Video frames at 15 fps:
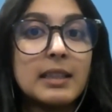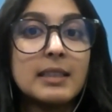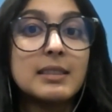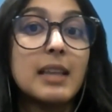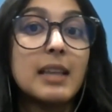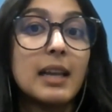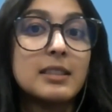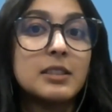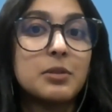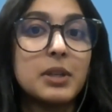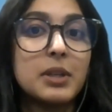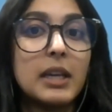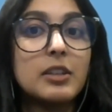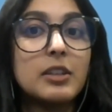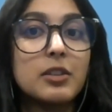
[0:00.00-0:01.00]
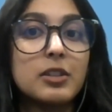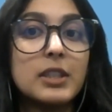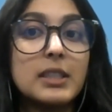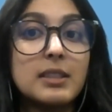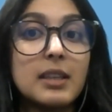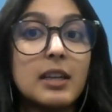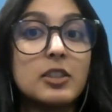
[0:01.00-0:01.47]
is led to an
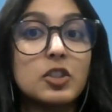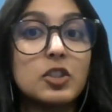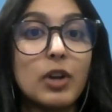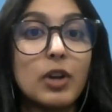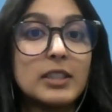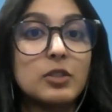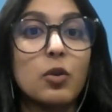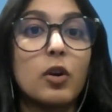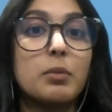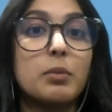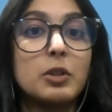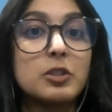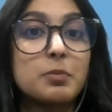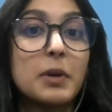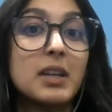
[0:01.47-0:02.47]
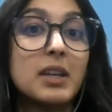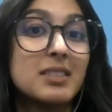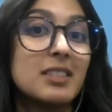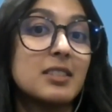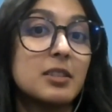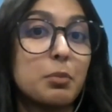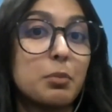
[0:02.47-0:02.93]
increase in stress hormones because
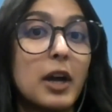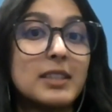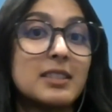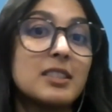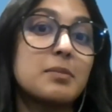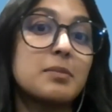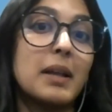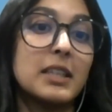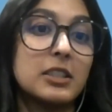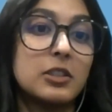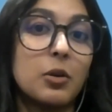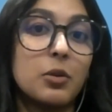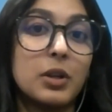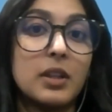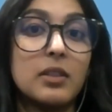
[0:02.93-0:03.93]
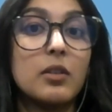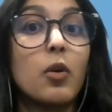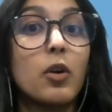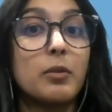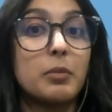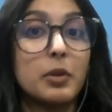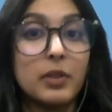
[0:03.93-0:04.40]
it suppresses melatonin, the
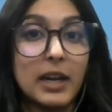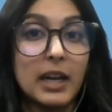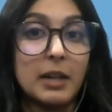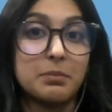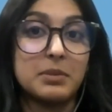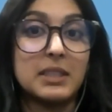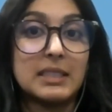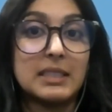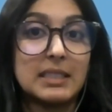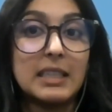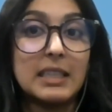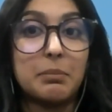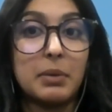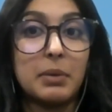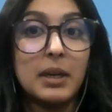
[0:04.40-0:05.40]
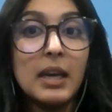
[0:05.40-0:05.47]
hormone that helps us sleep.